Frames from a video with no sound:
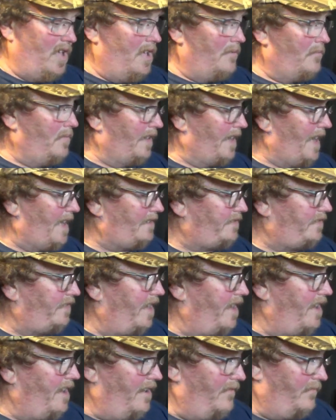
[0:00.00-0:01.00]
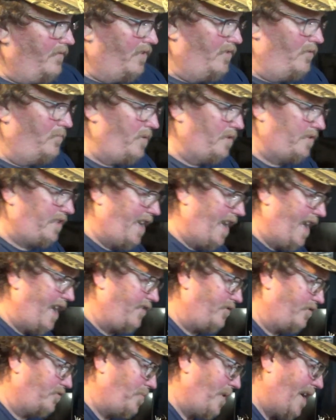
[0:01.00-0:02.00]
But guys, there, we're going to put the
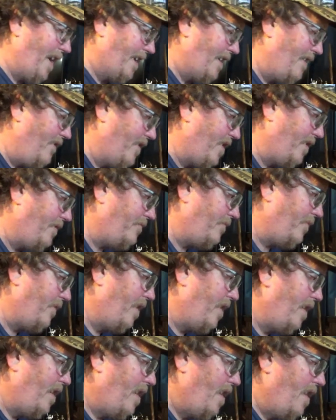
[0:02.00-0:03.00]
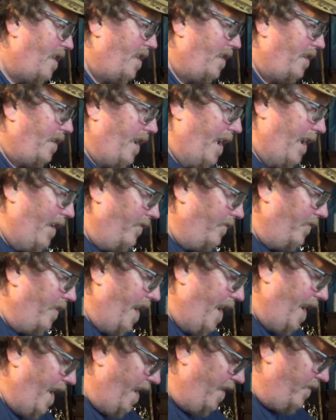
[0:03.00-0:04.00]
handles back on it. Now the
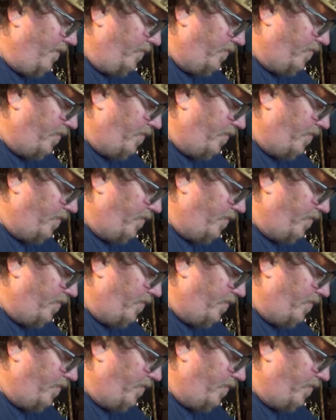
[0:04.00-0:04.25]
handles